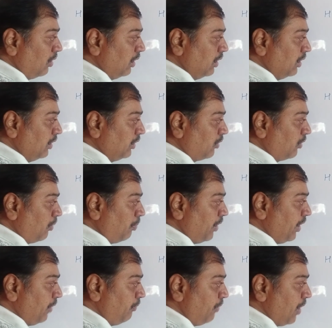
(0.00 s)

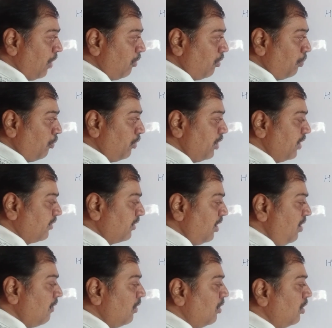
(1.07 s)
we have to put this,
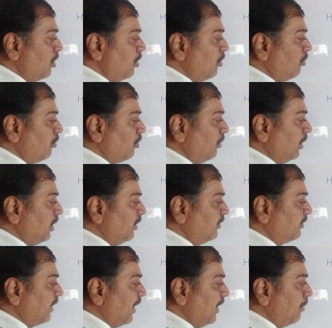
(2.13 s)
so
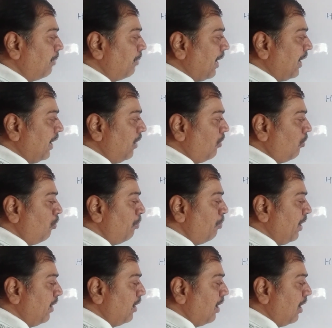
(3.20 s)
inside the bracket
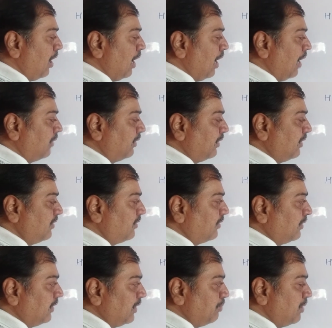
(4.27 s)
omega as it is,
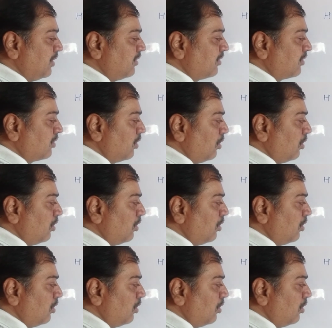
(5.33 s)
T means